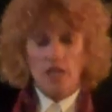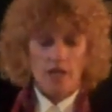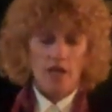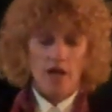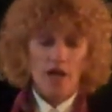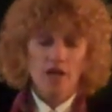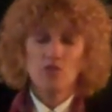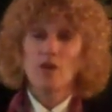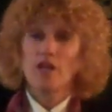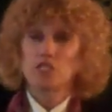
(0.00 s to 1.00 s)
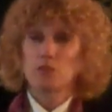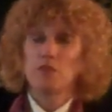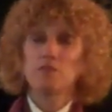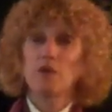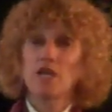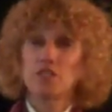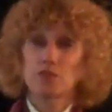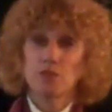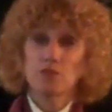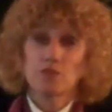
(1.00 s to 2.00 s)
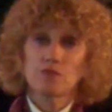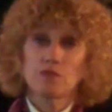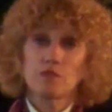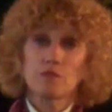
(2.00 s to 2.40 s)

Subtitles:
And I want to speak my truth.